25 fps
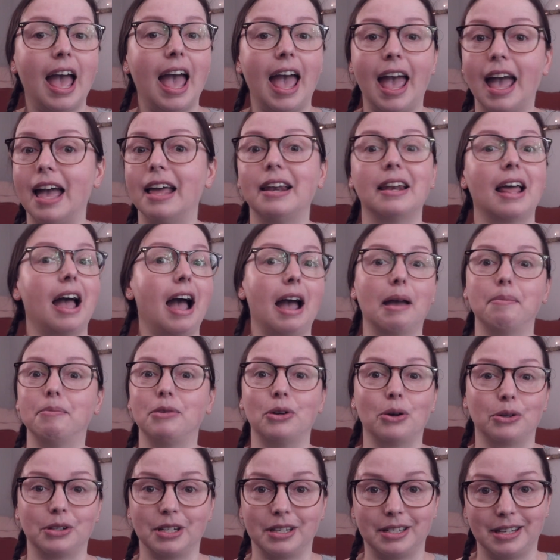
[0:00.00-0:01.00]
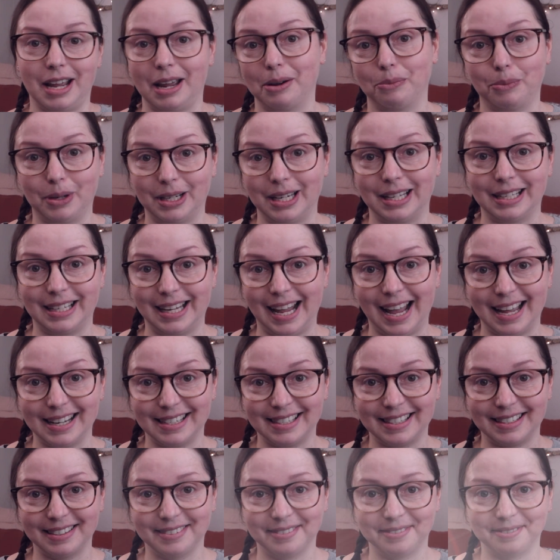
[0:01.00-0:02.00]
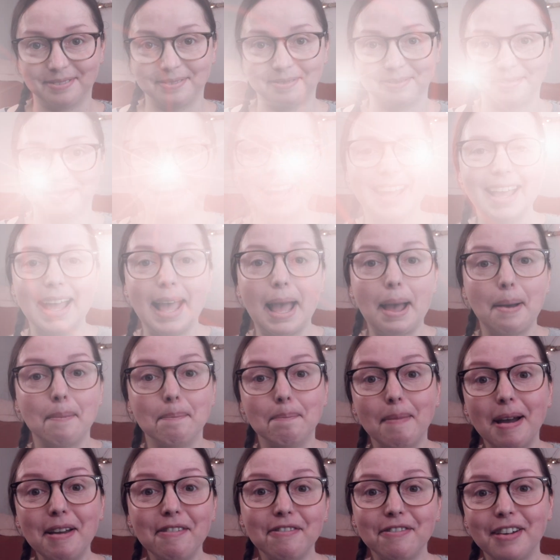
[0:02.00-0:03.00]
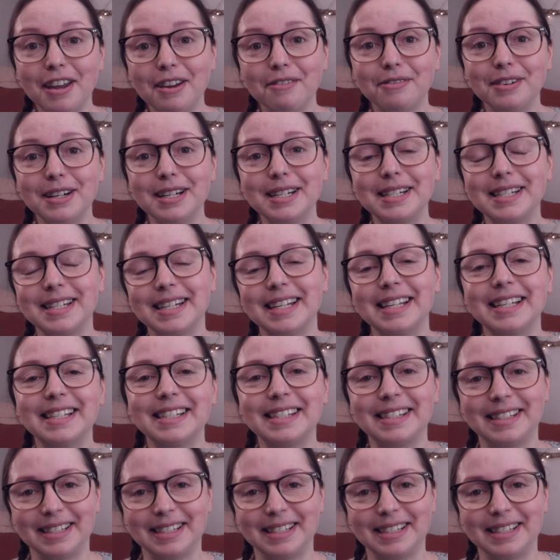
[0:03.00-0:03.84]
and I'm not done with it yet. My favorite is